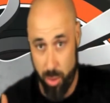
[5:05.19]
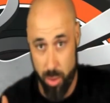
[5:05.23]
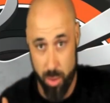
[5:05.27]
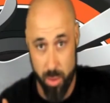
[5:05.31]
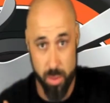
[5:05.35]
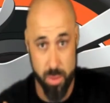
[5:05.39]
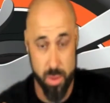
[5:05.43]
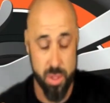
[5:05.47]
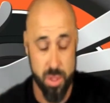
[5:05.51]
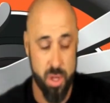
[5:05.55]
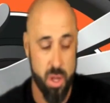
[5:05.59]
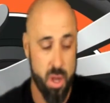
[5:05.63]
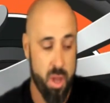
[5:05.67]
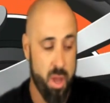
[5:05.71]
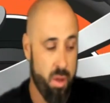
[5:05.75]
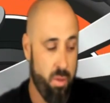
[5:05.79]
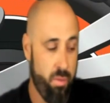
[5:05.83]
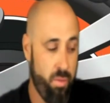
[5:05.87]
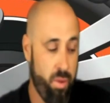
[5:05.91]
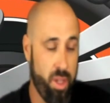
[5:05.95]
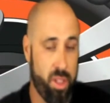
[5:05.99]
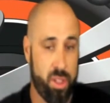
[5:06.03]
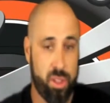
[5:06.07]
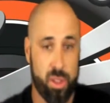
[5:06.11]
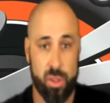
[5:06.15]
those
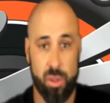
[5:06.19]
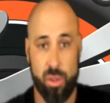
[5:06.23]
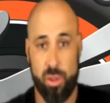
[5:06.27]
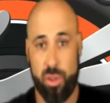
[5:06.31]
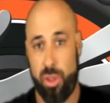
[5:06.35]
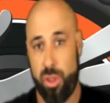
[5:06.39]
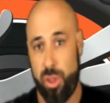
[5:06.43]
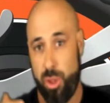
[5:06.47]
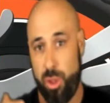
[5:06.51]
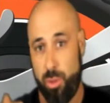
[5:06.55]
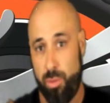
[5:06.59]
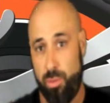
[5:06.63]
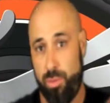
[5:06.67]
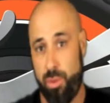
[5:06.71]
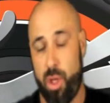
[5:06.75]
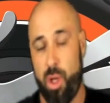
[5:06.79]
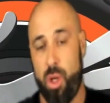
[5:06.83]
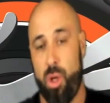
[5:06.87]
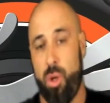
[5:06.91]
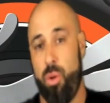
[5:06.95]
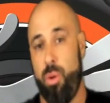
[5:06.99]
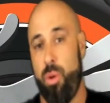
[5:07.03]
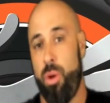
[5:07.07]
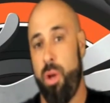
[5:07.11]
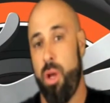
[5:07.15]
features to your
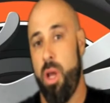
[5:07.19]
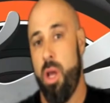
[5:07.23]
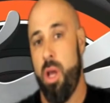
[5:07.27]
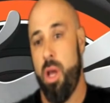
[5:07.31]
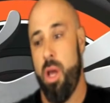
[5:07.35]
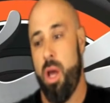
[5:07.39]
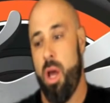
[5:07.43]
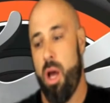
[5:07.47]
phone,